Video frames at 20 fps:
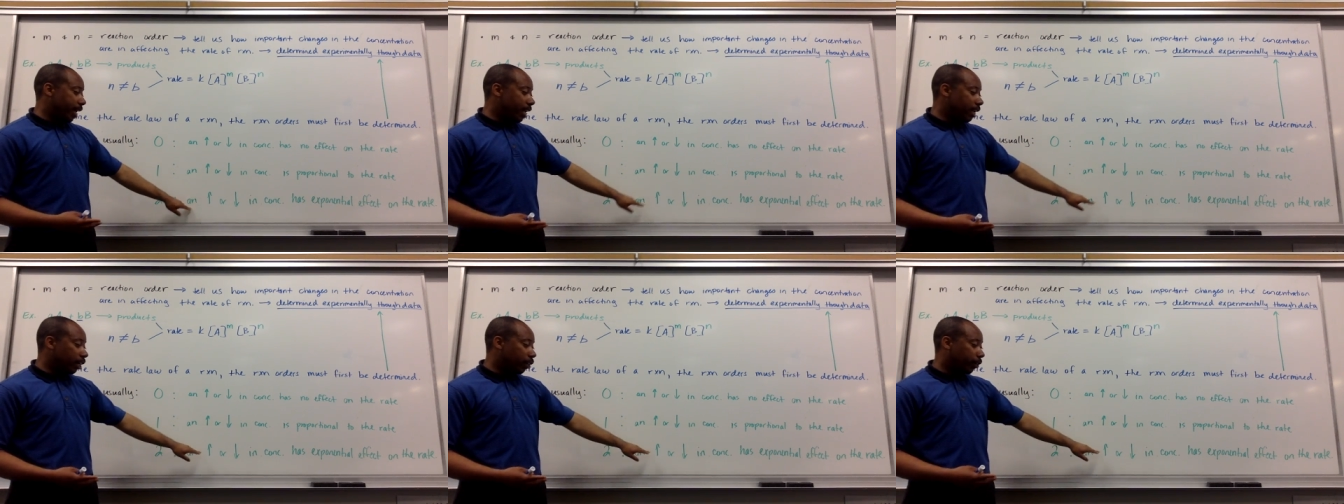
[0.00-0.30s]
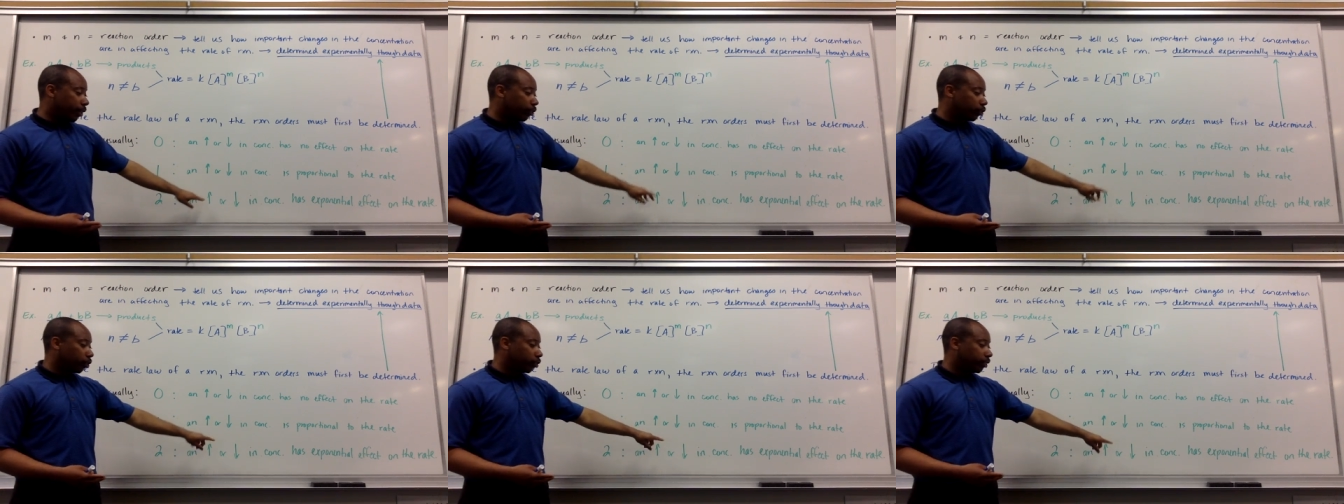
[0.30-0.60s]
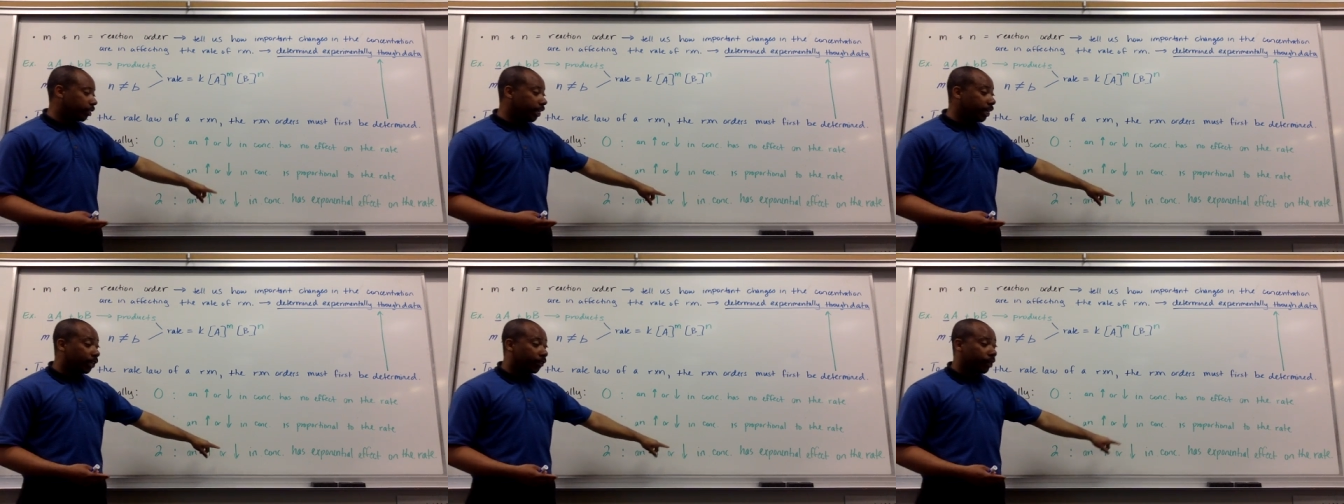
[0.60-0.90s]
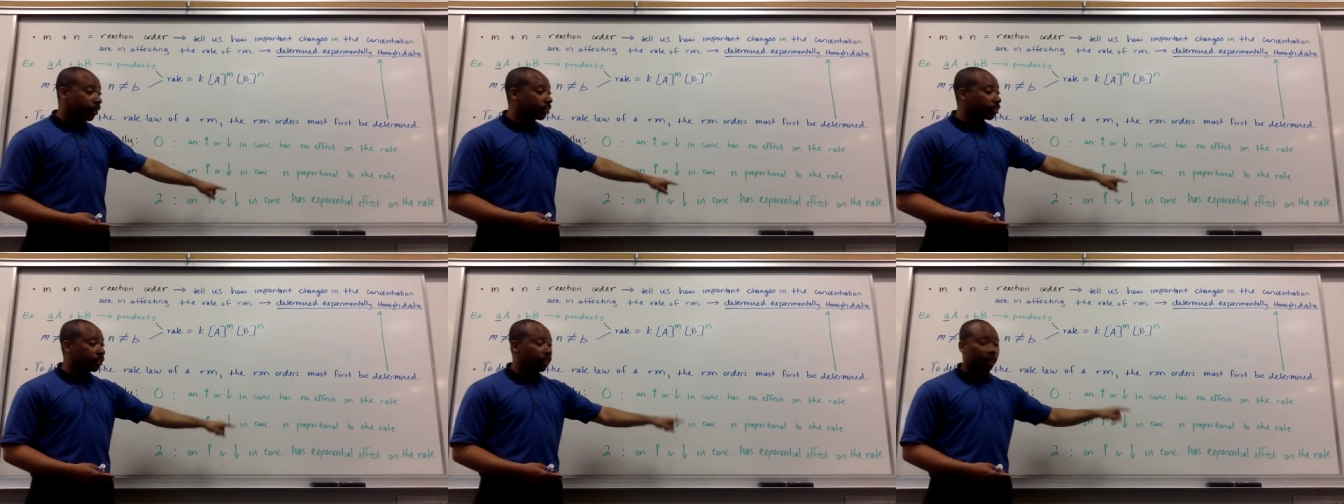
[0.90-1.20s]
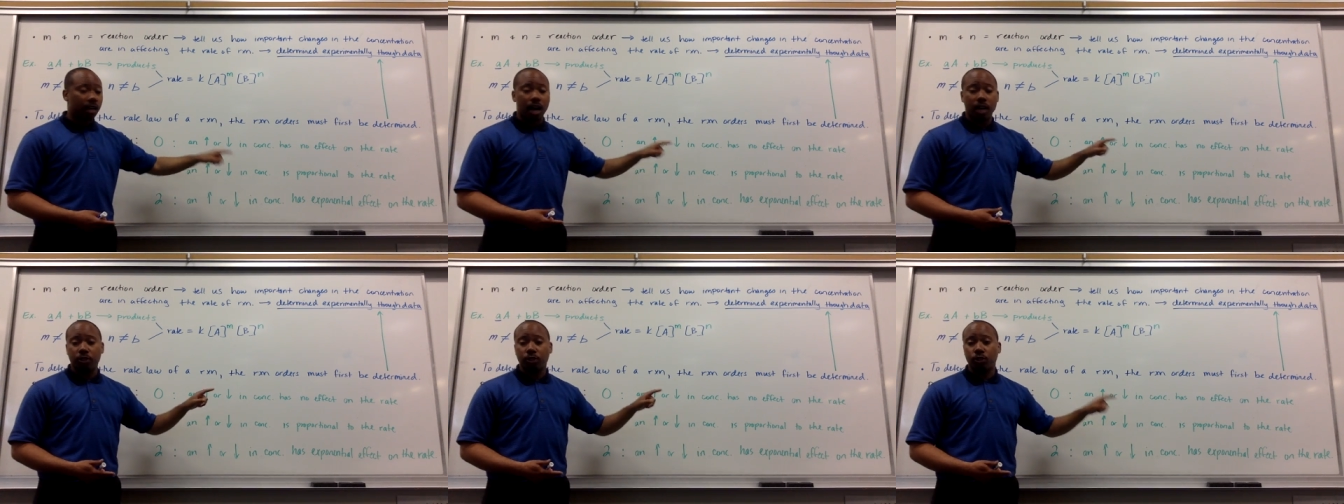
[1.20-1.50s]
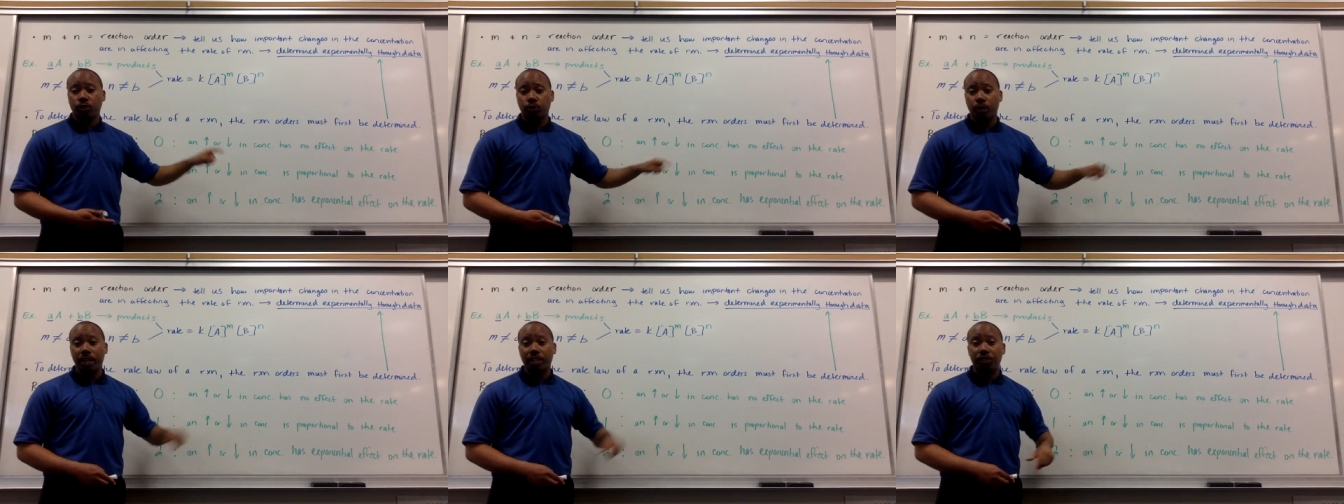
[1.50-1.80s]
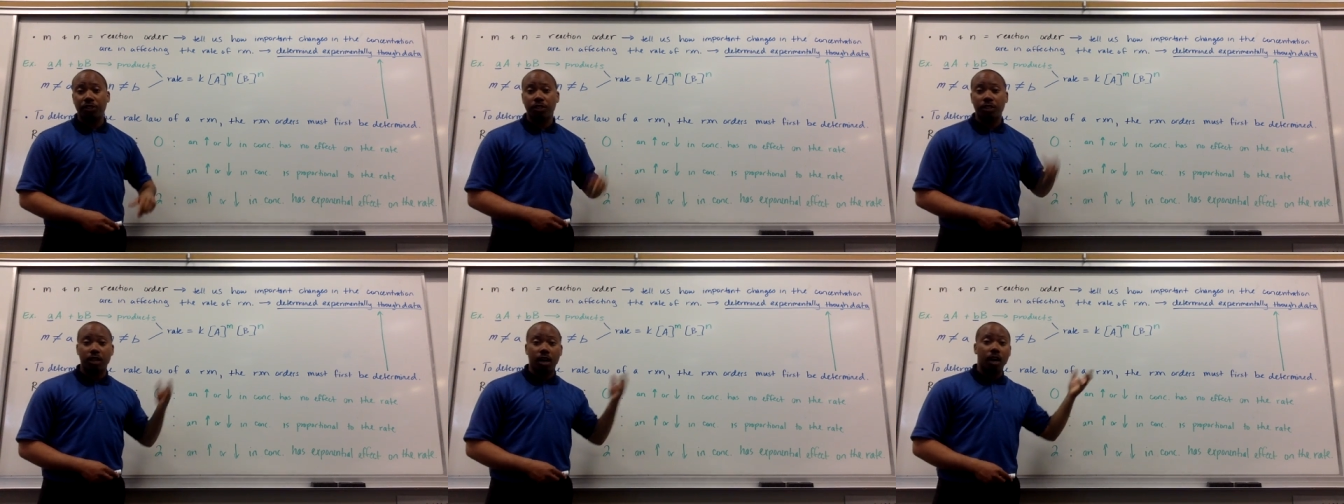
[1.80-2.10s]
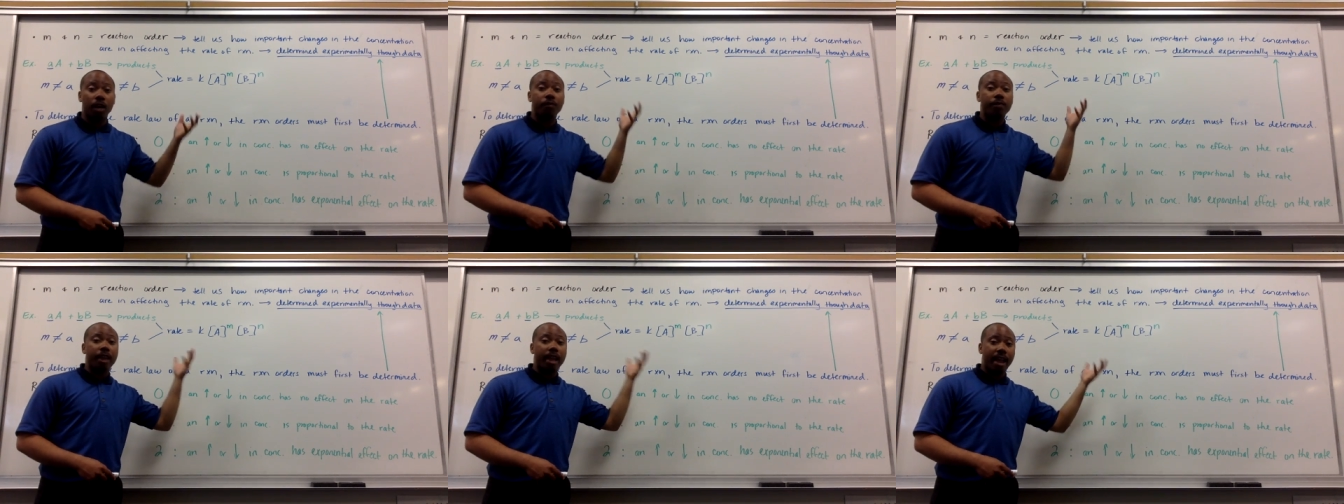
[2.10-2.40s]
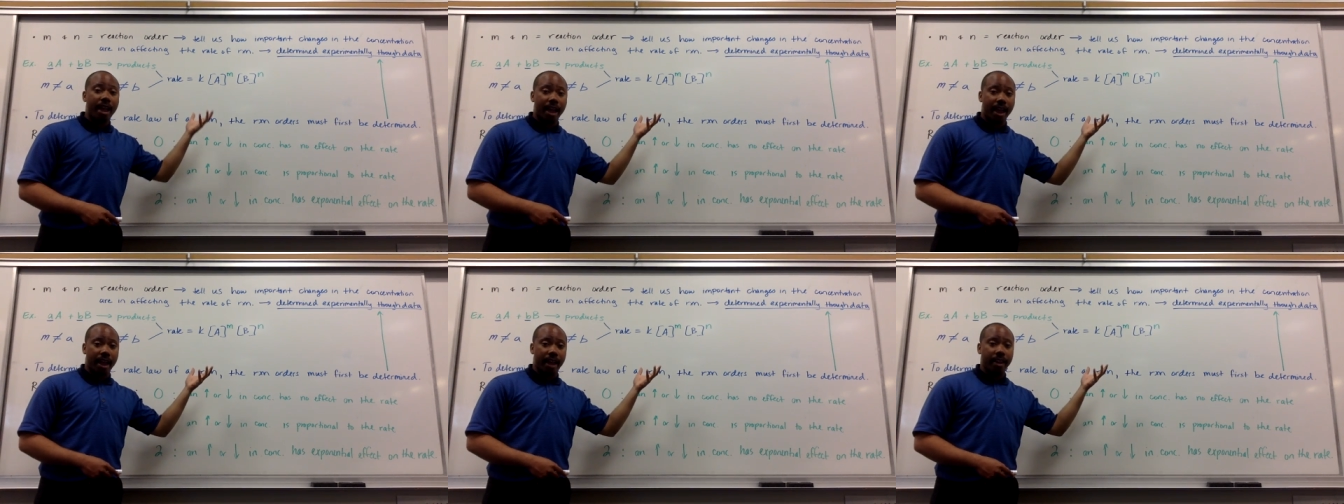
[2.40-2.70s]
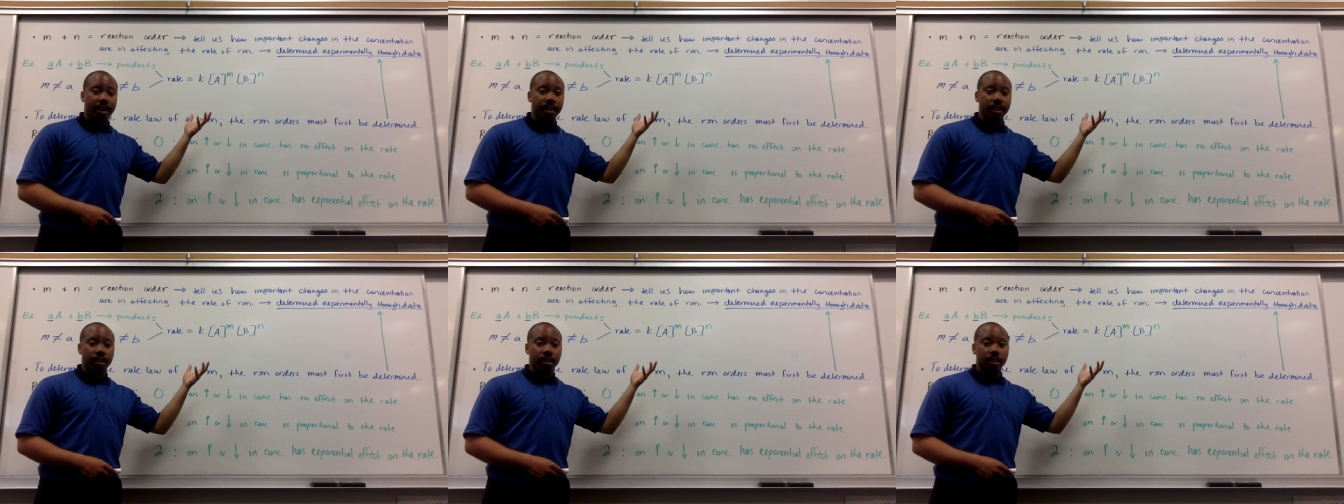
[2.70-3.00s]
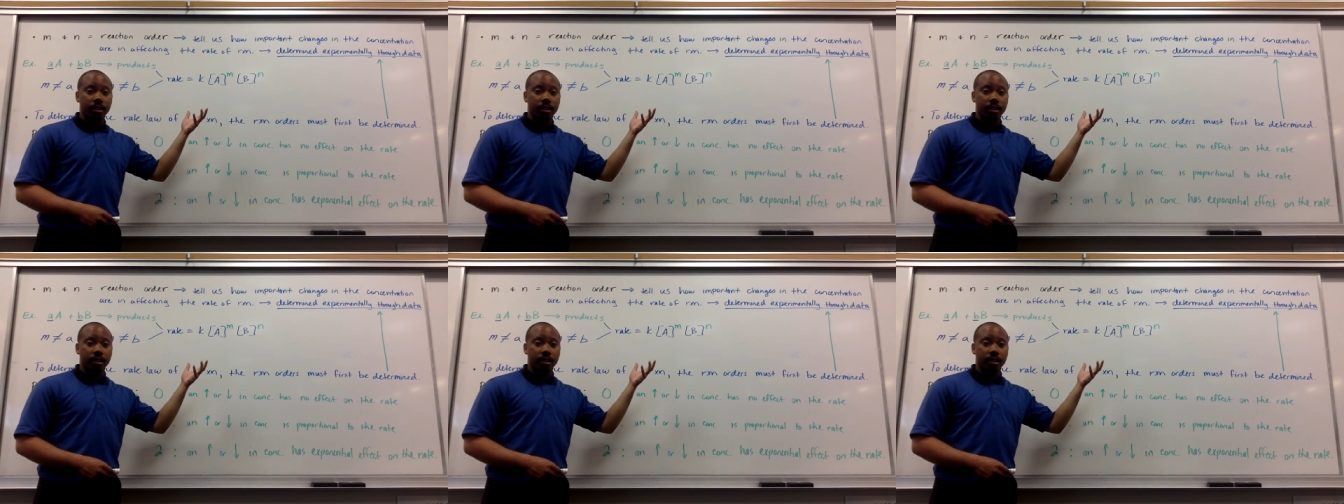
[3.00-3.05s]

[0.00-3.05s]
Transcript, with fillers: increase or decrease in the concentration of A